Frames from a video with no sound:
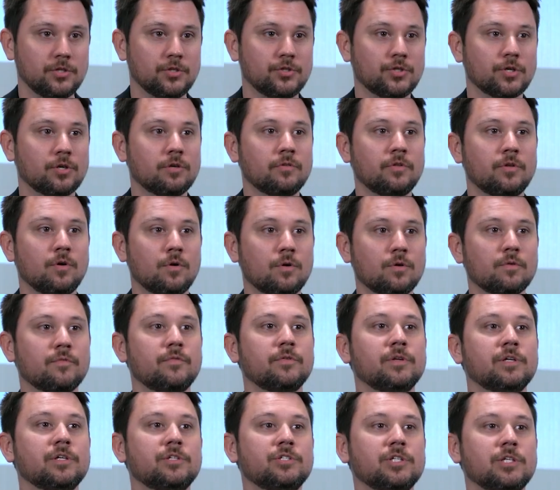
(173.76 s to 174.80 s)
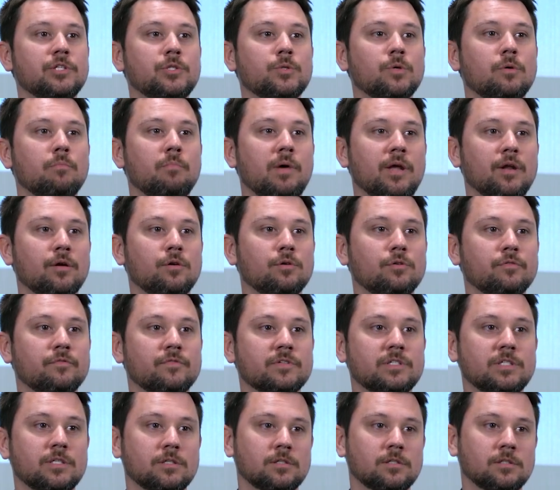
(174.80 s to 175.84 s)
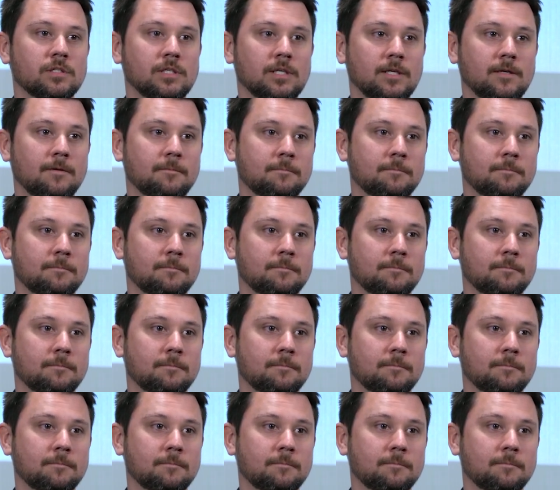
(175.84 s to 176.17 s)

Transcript: to turn the orphanage into a medical facility.